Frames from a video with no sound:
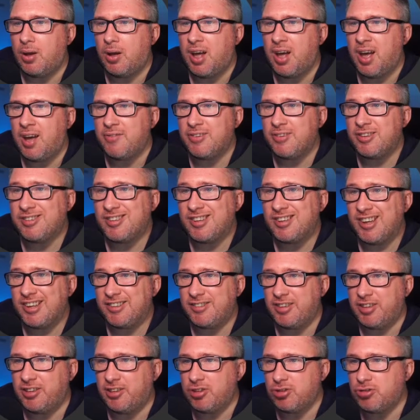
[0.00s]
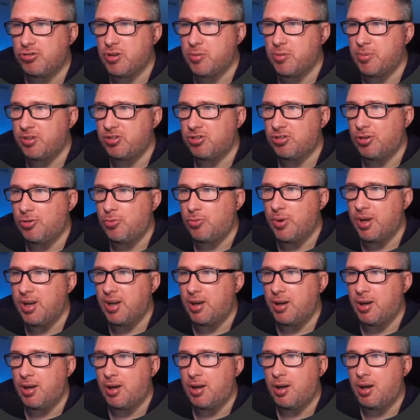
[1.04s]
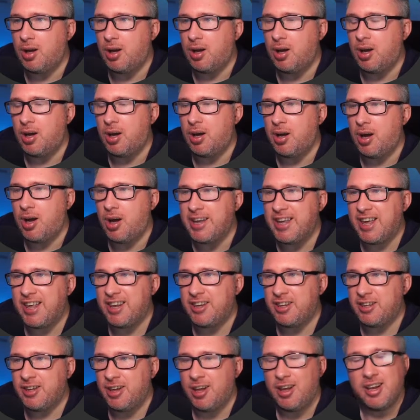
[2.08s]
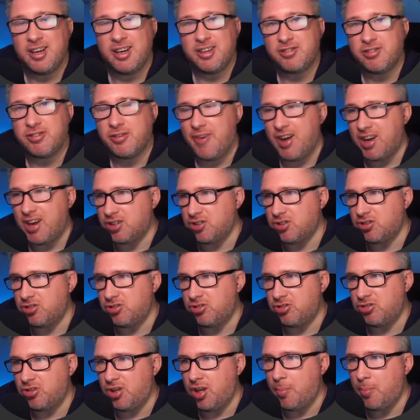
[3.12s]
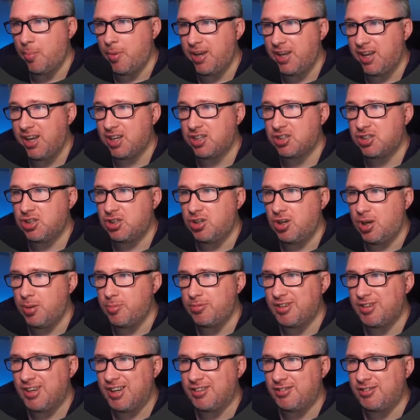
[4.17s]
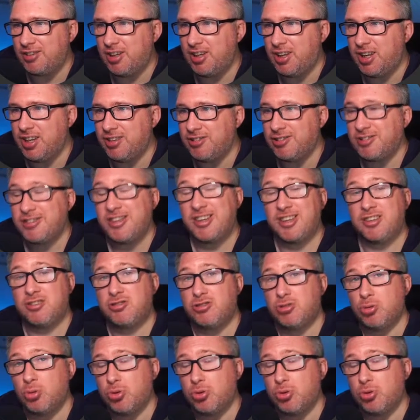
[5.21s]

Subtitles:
having selected the streaming software, I get a list of actions, and my action that I'm selecting is a text